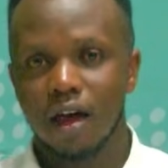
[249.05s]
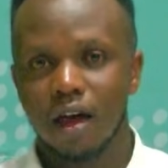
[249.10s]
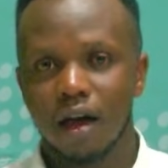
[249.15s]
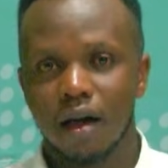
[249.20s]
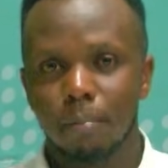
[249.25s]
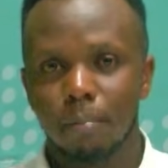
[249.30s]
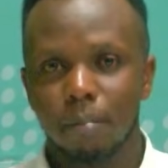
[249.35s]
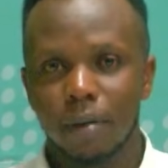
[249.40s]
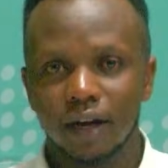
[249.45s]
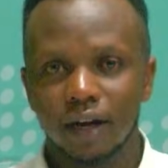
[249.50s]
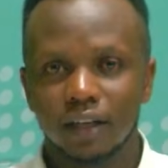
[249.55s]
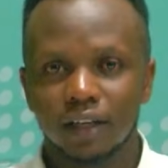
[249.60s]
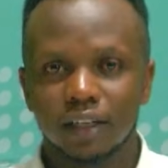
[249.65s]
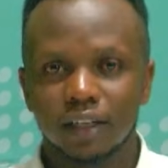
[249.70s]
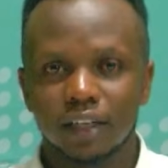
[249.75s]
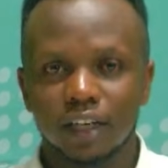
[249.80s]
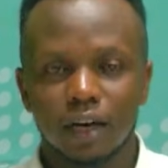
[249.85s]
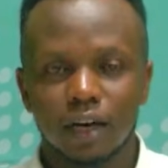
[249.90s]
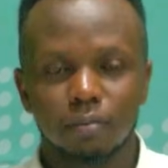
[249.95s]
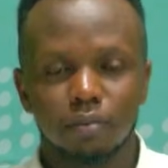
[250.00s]

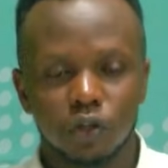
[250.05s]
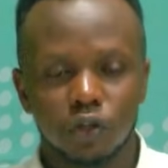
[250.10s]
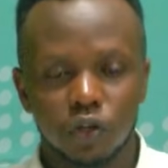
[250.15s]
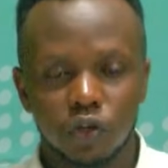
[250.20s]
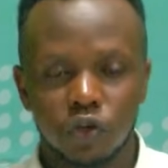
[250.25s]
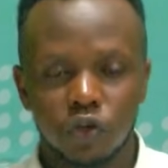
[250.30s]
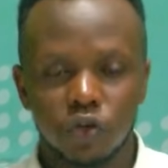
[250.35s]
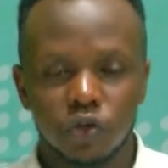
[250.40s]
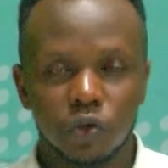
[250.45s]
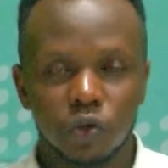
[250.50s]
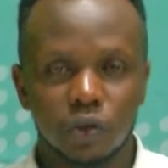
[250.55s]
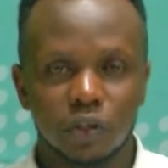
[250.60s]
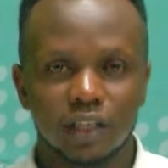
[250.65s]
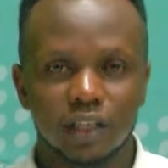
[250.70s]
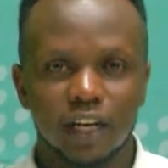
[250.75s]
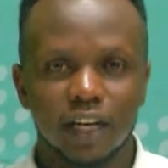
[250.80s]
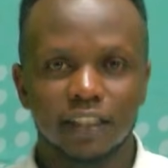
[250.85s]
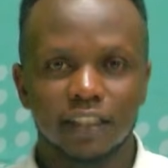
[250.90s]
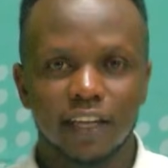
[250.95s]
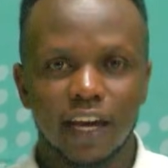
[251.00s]
Bankrupt, you use
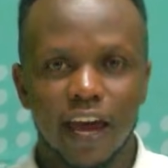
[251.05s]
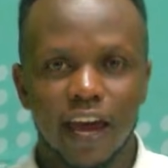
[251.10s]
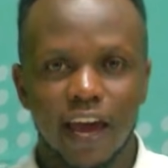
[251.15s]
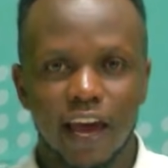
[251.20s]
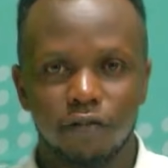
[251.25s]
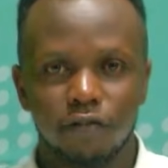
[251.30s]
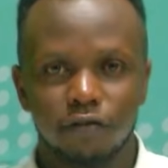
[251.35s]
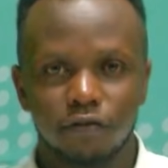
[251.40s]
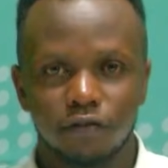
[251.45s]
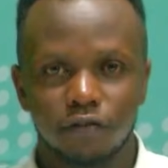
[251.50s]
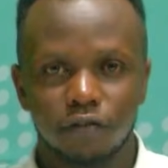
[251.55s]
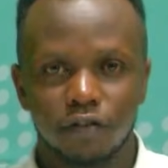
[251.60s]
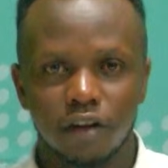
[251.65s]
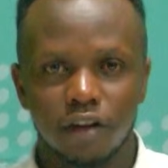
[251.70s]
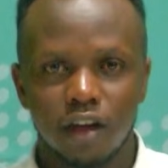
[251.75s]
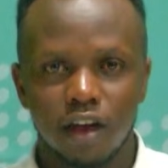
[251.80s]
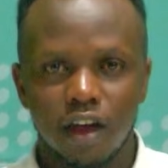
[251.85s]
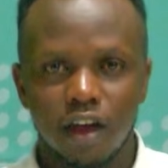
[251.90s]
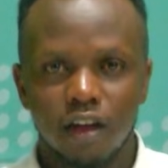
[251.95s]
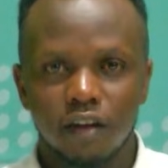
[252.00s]
letter F,
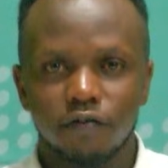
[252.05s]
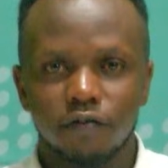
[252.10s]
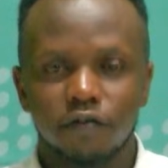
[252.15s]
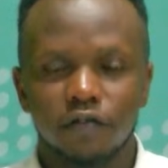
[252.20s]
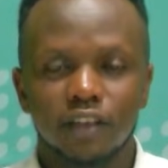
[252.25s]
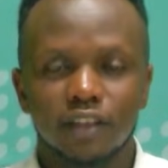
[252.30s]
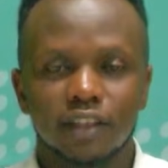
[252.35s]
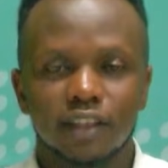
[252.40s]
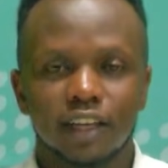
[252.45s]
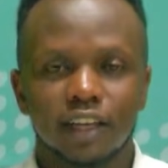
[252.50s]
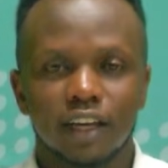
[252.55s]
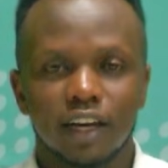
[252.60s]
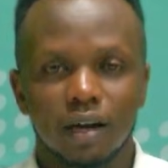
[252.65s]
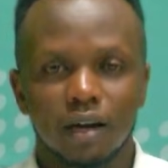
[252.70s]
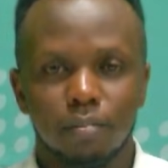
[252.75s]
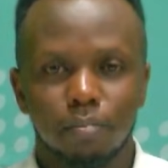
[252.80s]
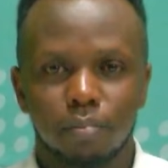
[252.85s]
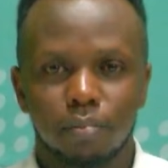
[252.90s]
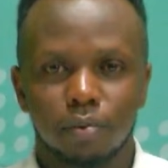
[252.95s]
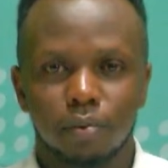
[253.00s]
facing up,
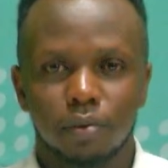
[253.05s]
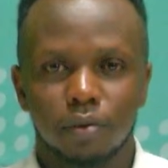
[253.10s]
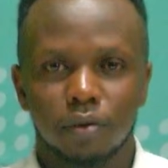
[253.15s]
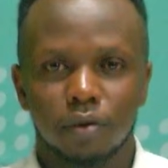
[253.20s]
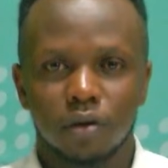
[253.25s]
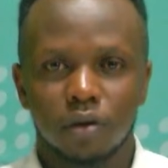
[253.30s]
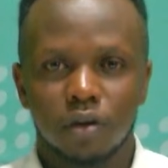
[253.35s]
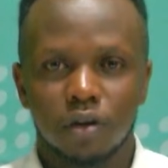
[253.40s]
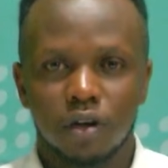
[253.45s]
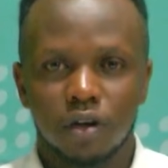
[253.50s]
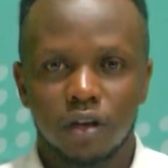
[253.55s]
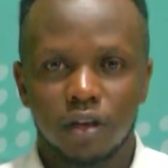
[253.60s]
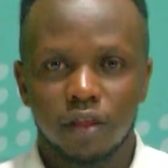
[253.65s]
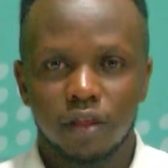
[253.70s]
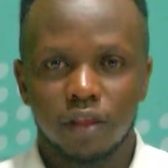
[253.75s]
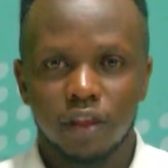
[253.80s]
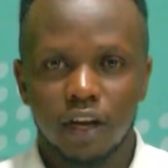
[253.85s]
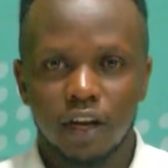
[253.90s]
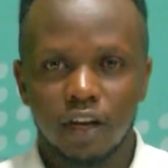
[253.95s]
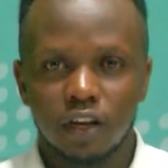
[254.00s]

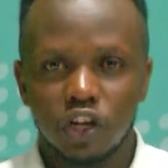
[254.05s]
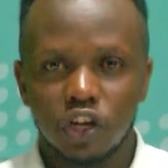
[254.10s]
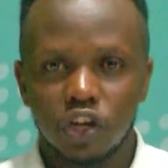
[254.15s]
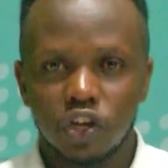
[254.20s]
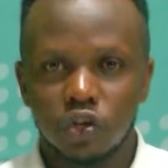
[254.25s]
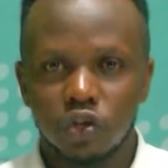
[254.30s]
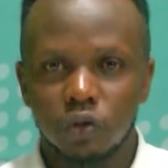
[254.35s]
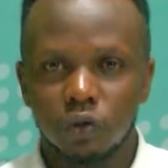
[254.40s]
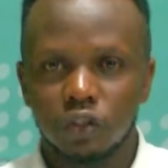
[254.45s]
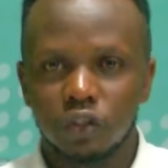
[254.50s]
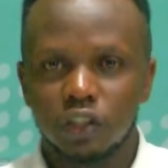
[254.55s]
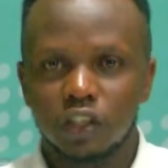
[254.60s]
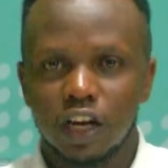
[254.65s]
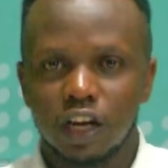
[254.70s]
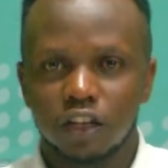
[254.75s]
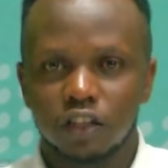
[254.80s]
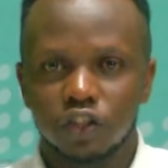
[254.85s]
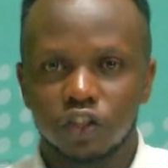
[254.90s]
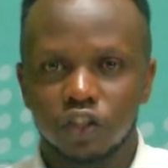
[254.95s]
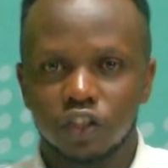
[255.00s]
then you
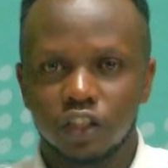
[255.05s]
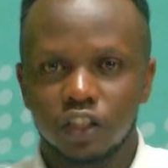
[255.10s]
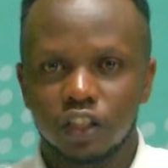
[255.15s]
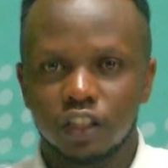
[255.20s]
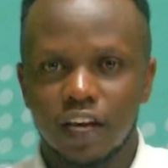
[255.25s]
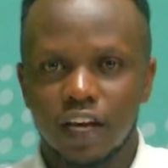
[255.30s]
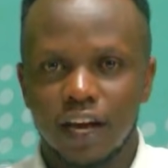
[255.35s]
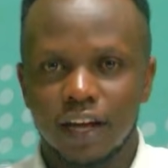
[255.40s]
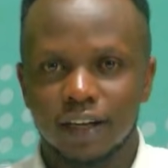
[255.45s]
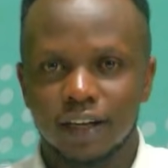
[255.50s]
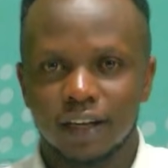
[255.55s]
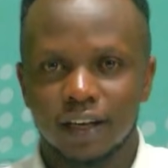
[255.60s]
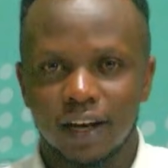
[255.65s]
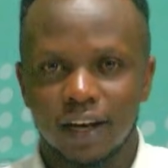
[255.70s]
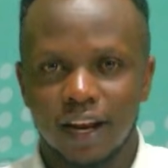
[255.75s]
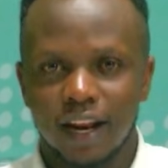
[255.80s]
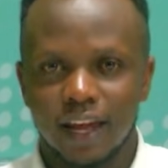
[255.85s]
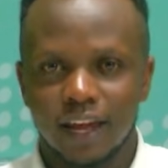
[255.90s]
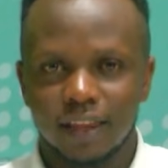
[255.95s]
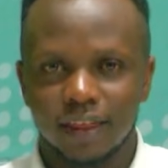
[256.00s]
just turn
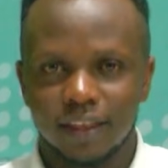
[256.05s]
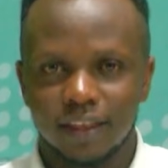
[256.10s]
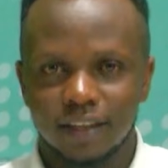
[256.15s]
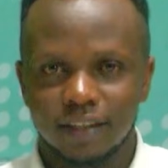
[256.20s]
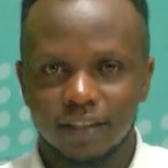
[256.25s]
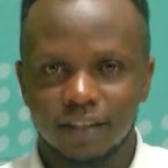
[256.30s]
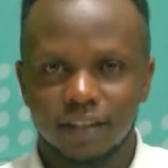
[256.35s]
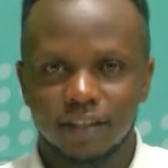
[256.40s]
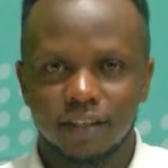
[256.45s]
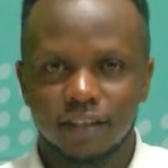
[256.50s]
like this.